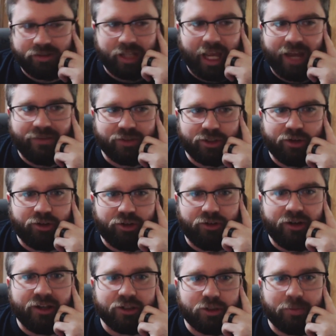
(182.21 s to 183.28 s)
have his own
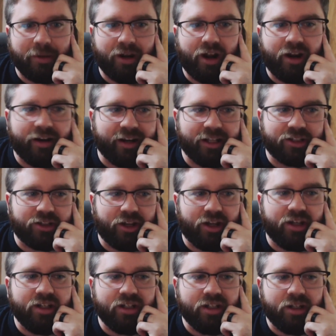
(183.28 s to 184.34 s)
unique spin on it, and he's going to